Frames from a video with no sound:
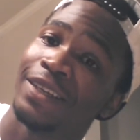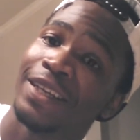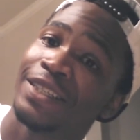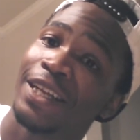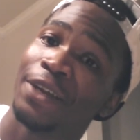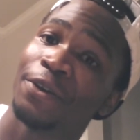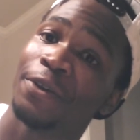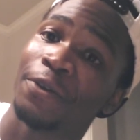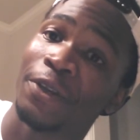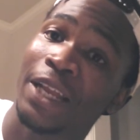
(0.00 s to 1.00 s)
that's not
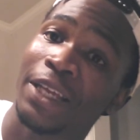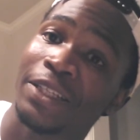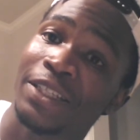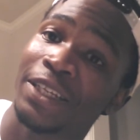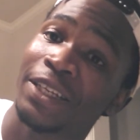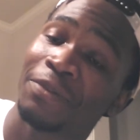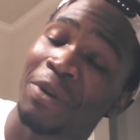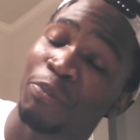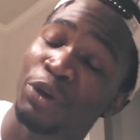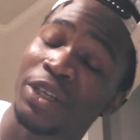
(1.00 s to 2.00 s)
like,
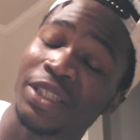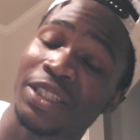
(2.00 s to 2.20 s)
my point is,